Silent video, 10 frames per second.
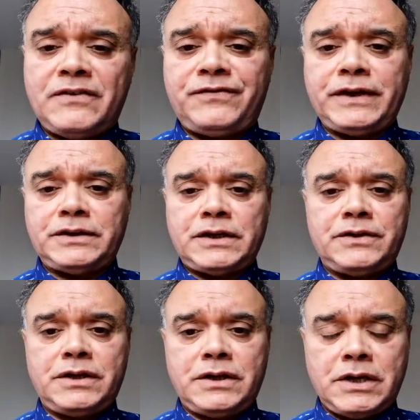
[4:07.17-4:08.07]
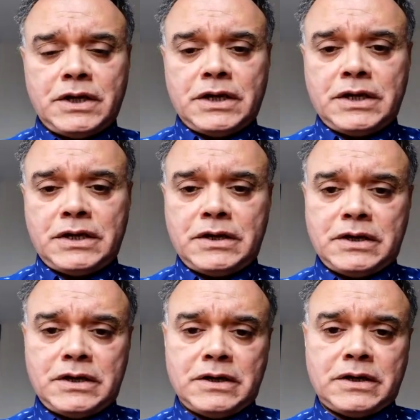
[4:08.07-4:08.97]
affecting the
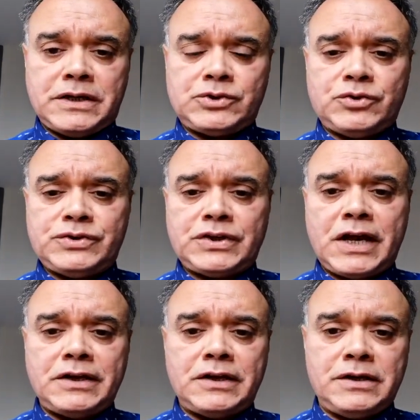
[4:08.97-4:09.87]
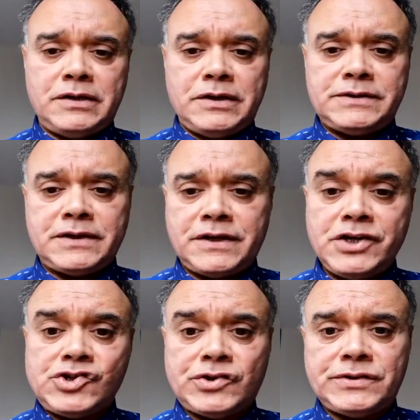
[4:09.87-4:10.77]
gastrointestinal
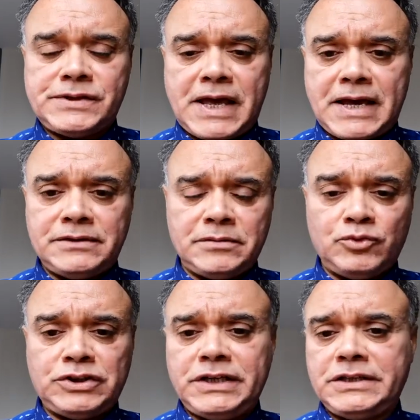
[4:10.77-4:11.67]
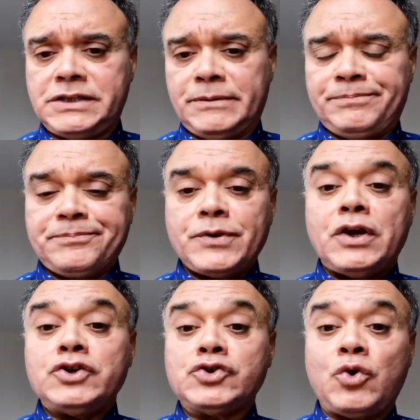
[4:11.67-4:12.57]
secretions and the motility.
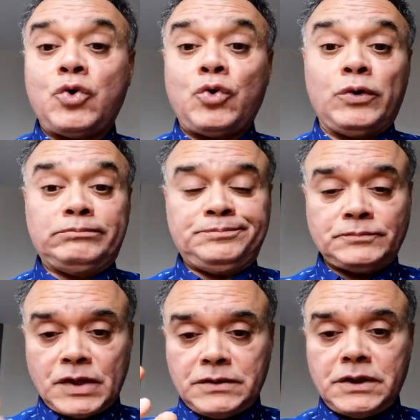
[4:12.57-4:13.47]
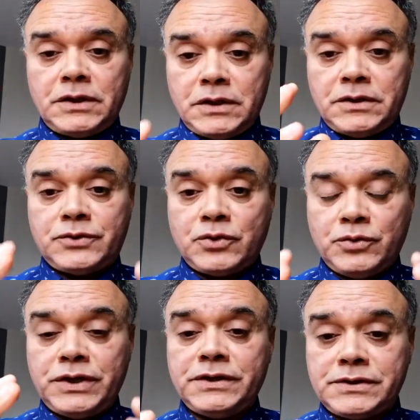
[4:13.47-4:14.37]
So
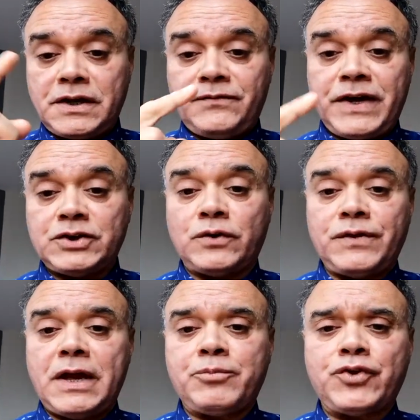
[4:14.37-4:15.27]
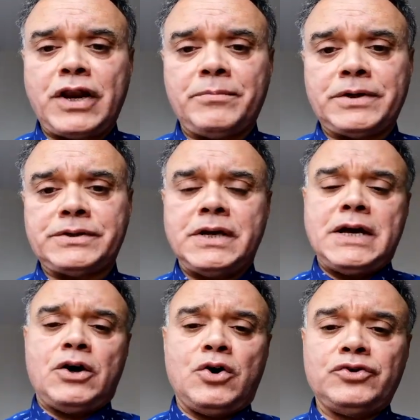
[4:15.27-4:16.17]
through these effects of the hypothalamus
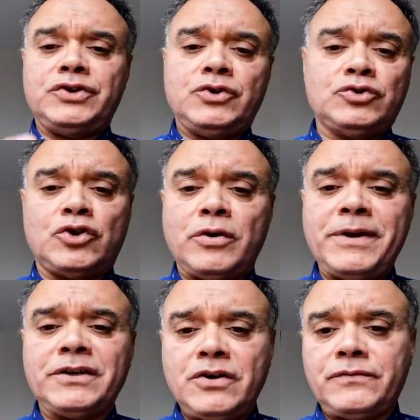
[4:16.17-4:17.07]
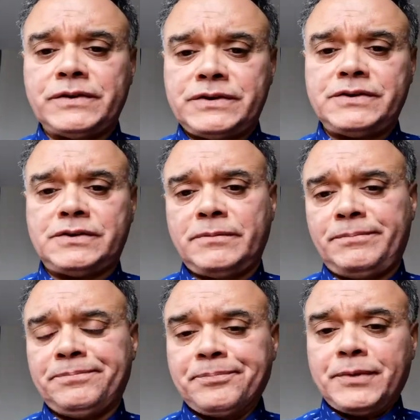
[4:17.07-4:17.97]
on the autonomic nervous
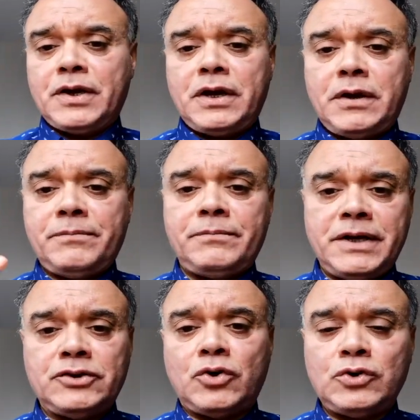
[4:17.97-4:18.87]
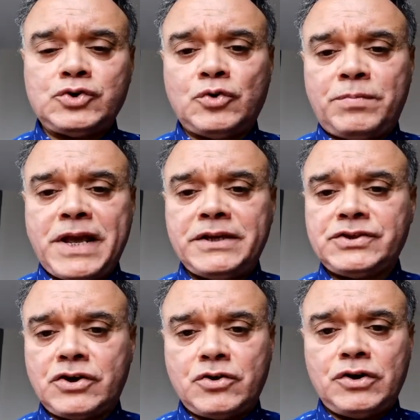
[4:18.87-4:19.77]
system, it also
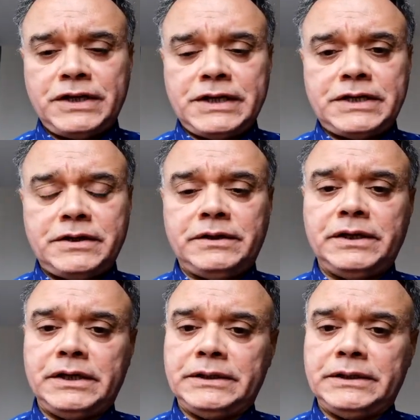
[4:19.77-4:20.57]
plays a role in